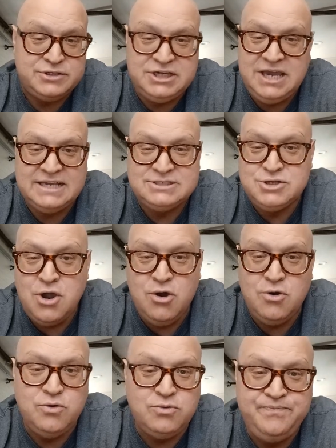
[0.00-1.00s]
She
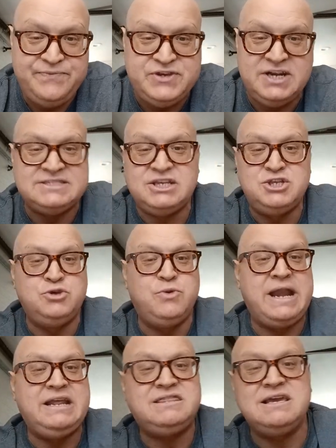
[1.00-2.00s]
doesn't do
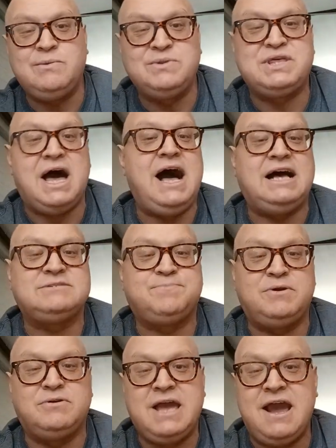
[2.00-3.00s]
anything with the
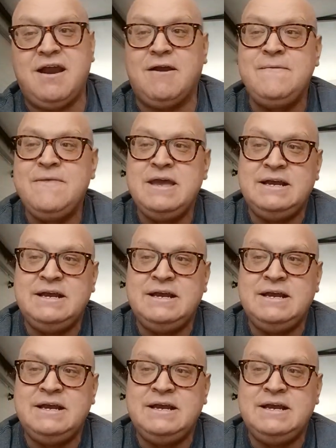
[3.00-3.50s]
hospital care.